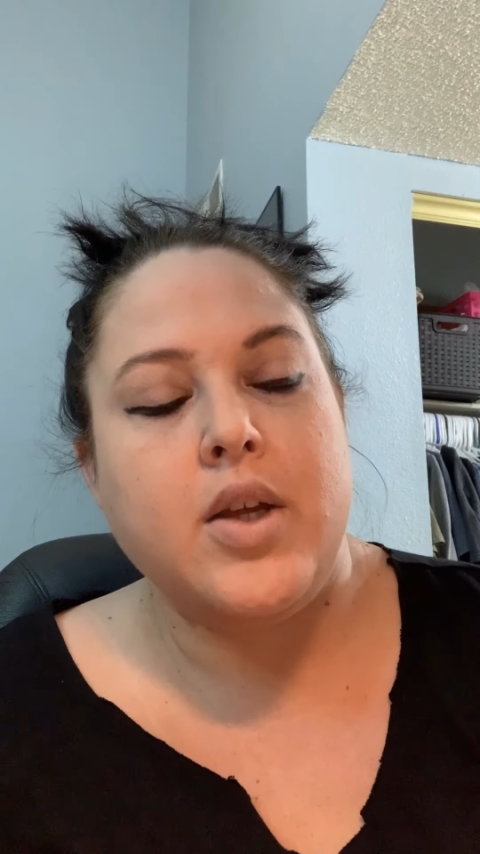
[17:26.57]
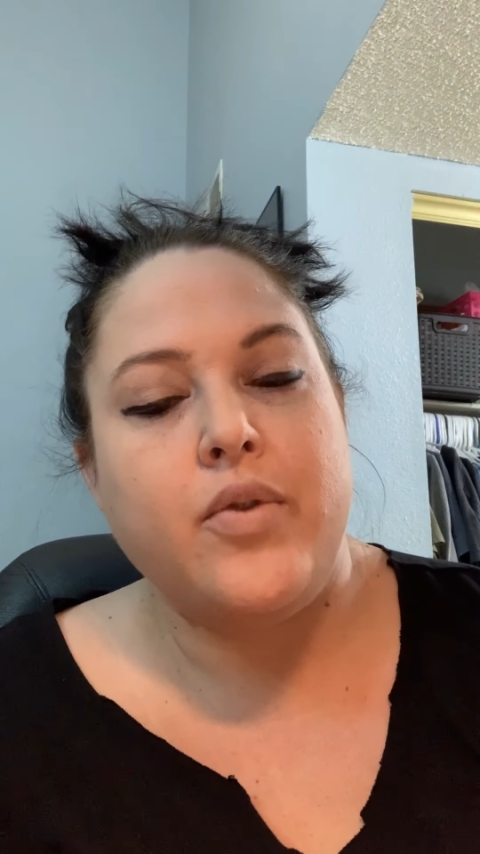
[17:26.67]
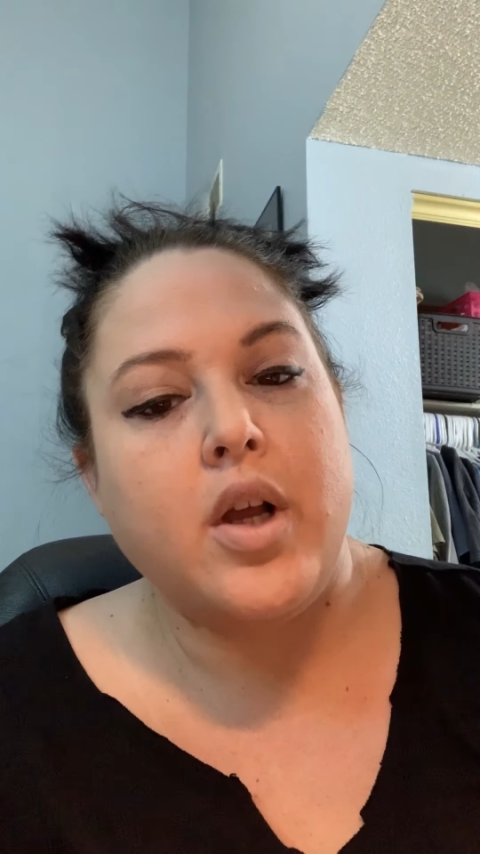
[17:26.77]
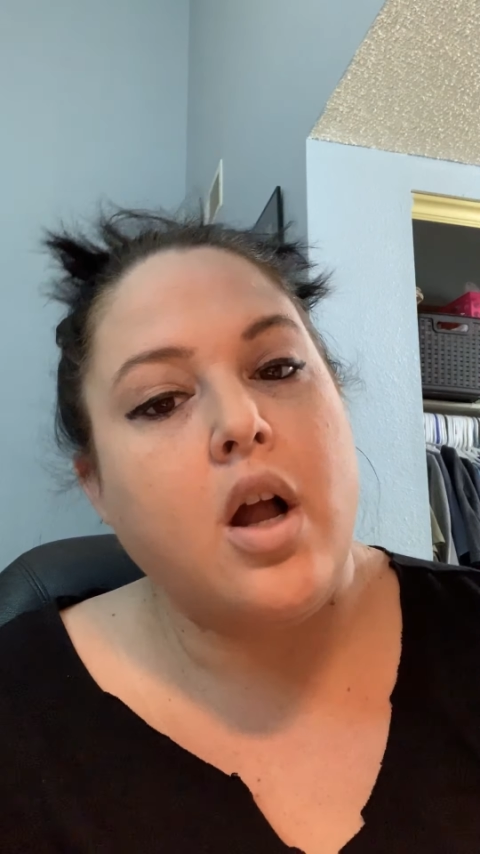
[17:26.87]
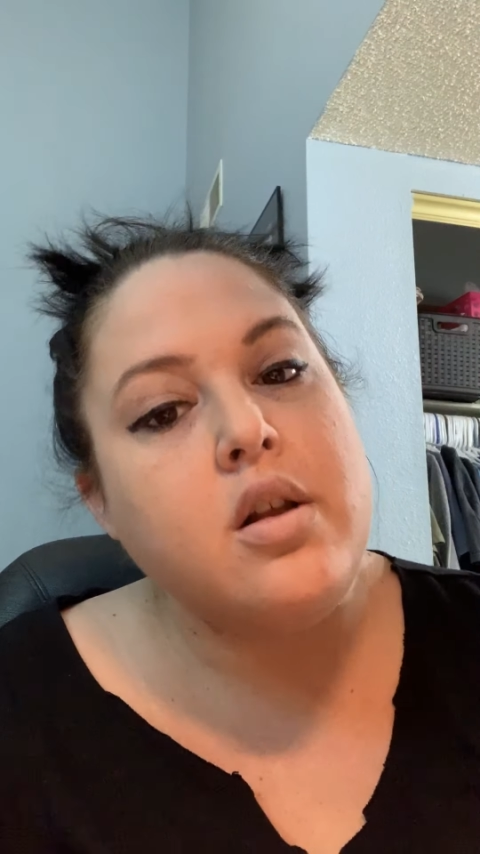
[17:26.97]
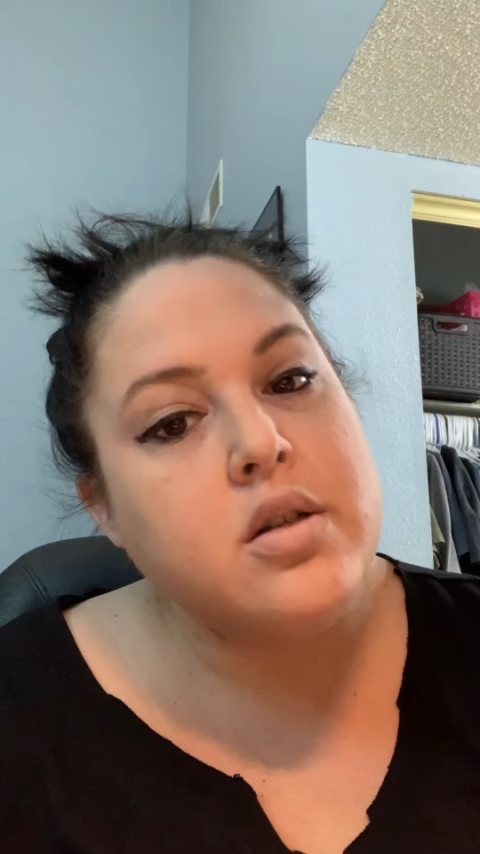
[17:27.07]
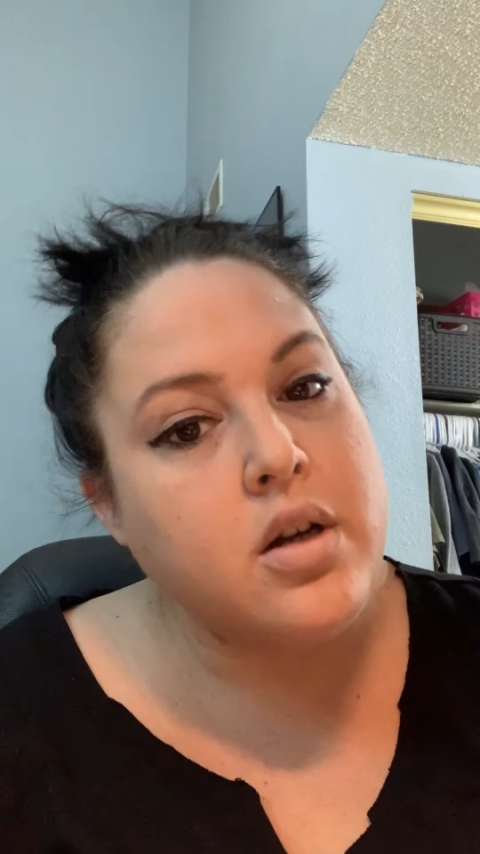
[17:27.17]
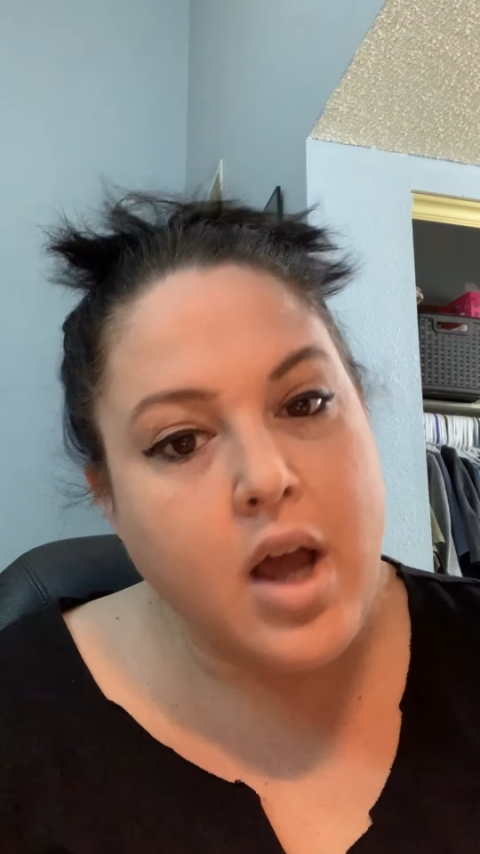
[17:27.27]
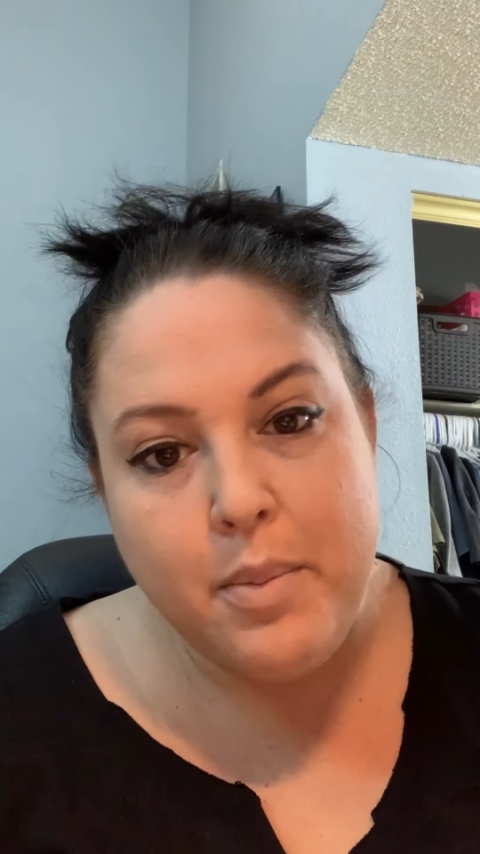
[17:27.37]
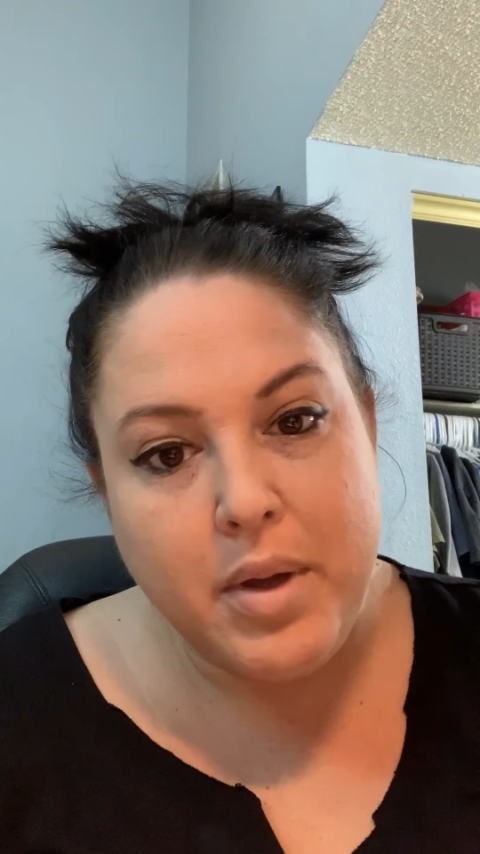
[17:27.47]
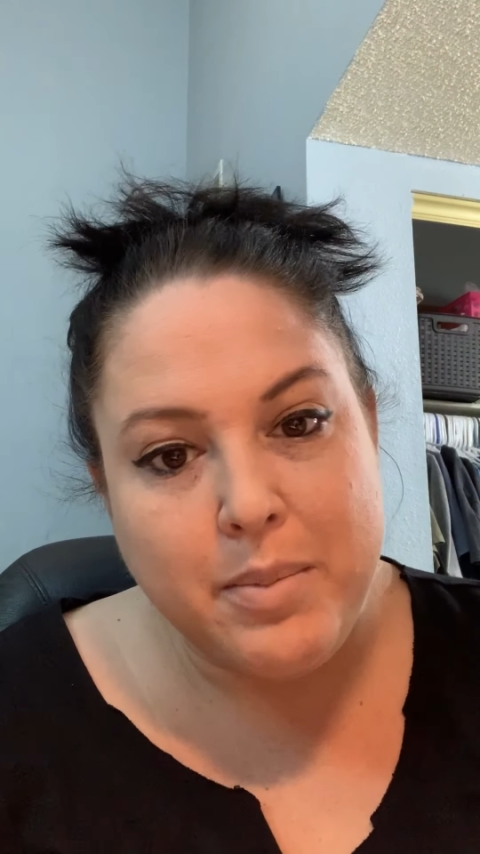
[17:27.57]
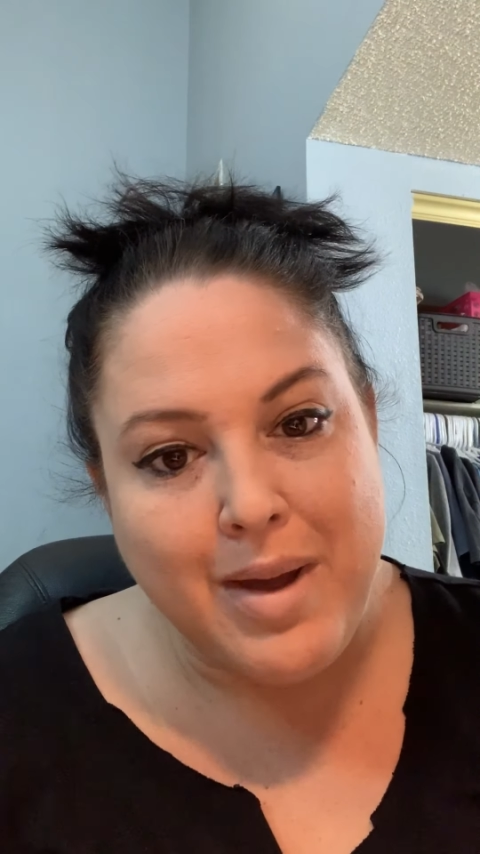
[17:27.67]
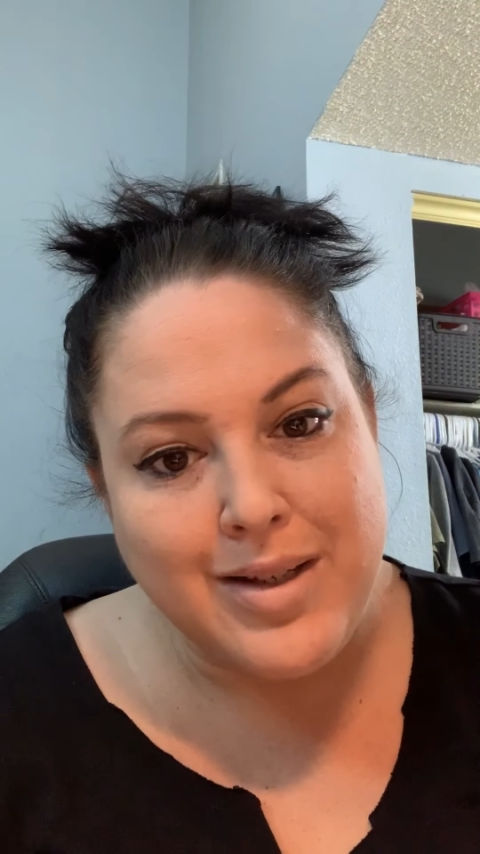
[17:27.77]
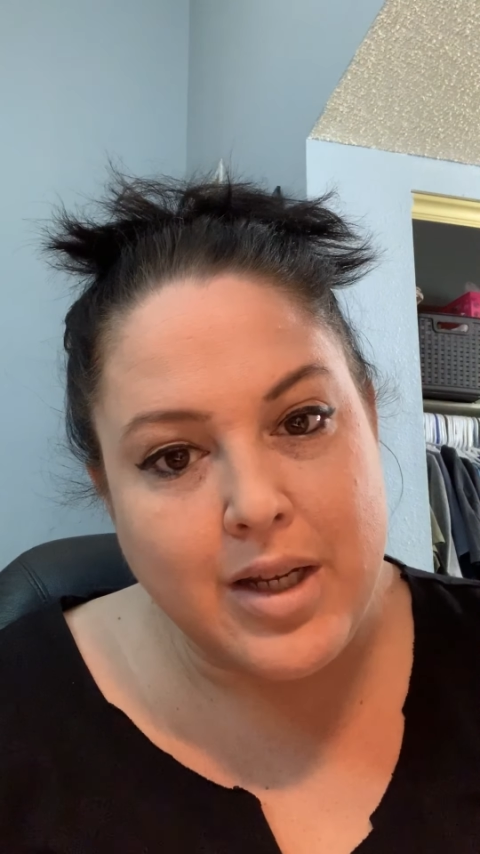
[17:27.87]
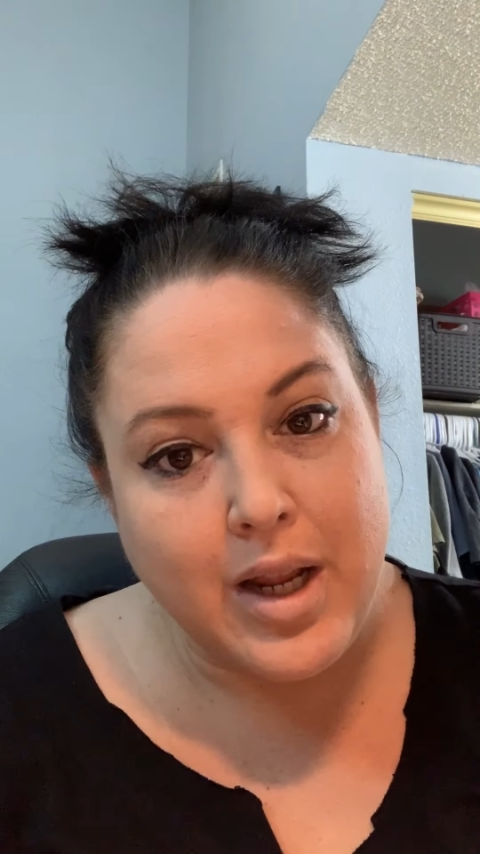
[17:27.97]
If the colors are not pigmented